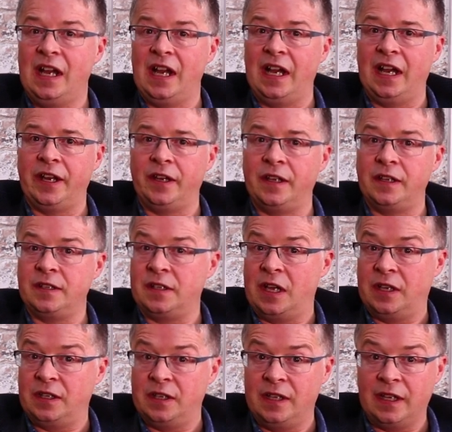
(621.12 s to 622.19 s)
And
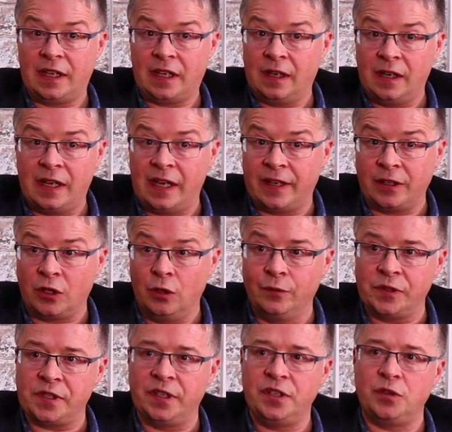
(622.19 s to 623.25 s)
Nick had a
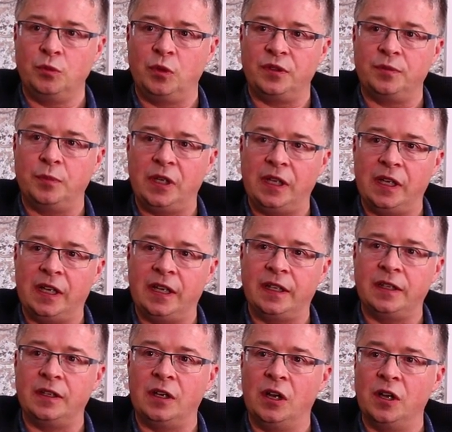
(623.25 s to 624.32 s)
conversation with me
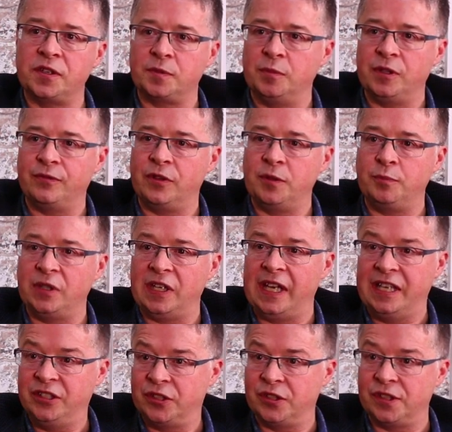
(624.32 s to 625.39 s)
and asked me if I'd be
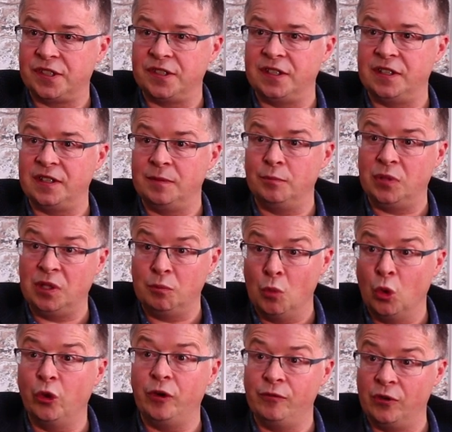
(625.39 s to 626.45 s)
interested in being
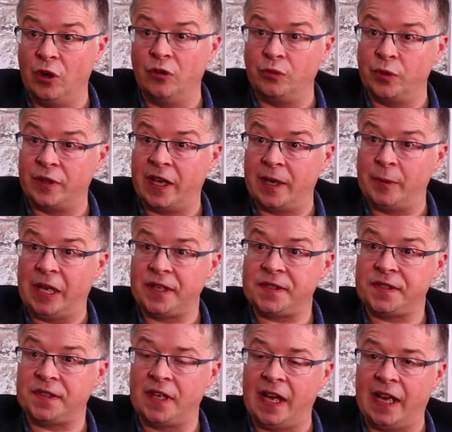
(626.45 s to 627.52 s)
more involved with
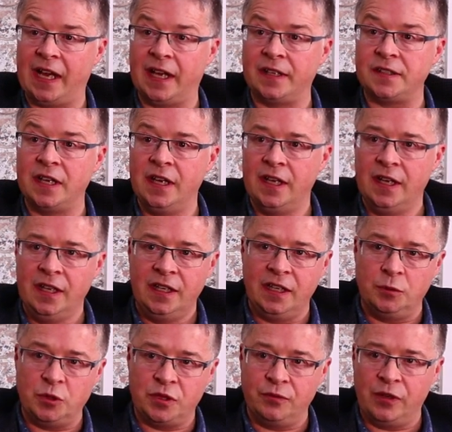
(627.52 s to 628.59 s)
Animas. And
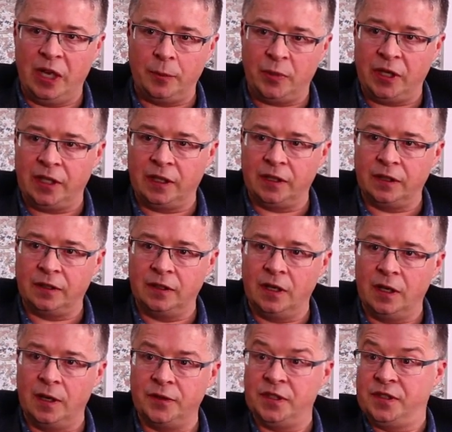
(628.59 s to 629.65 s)
he was developing
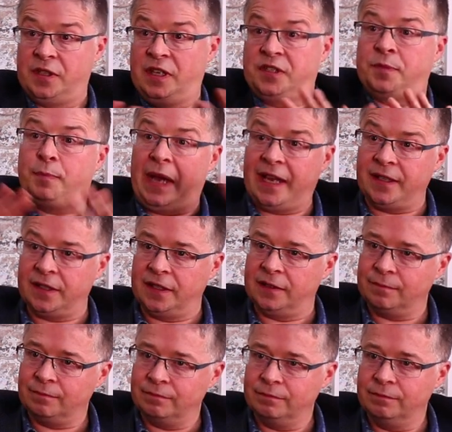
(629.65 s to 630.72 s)
this
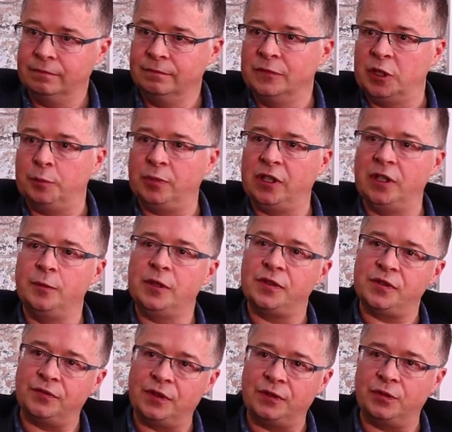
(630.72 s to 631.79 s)
expanding diploma
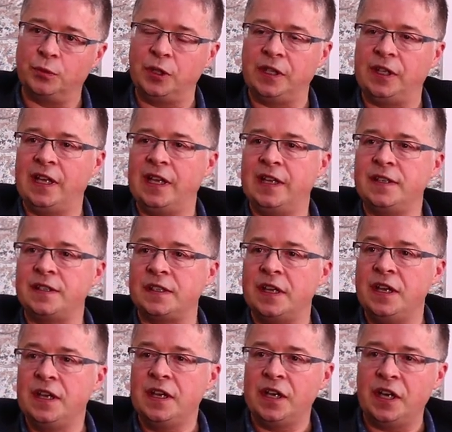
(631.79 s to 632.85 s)
this fifth weekend,
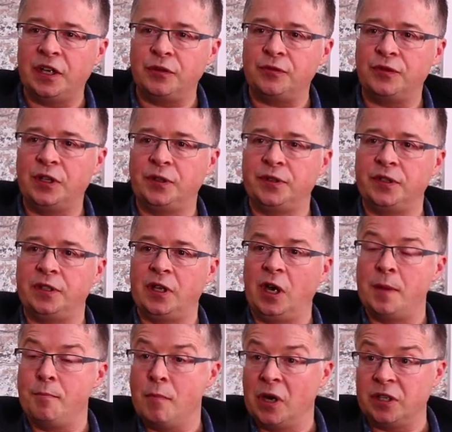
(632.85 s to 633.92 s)
and he felt that
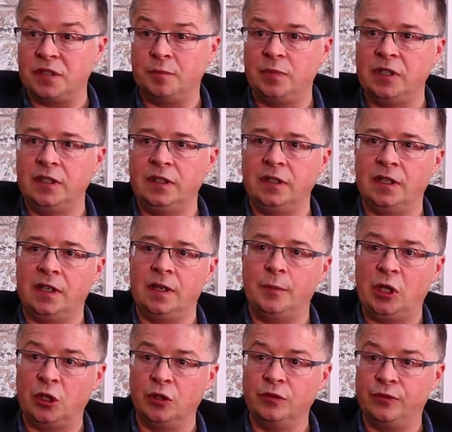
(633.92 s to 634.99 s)
I might be
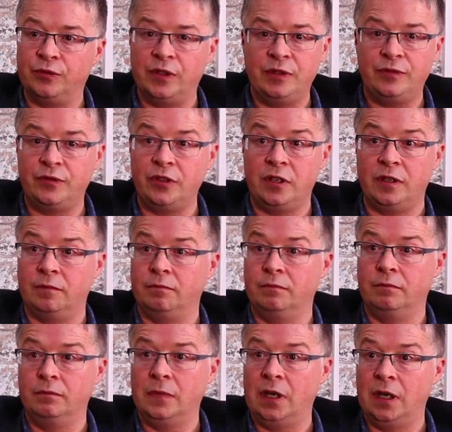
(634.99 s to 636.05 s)
a good fit for it.
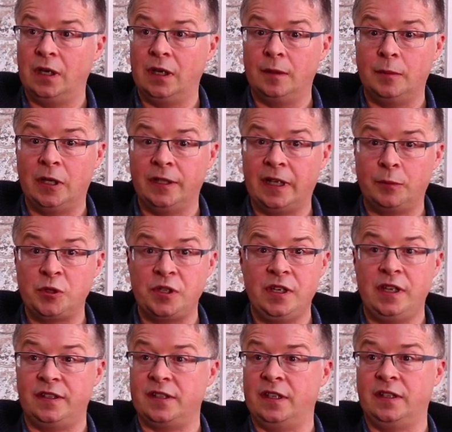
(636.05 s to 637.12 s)
And that was it.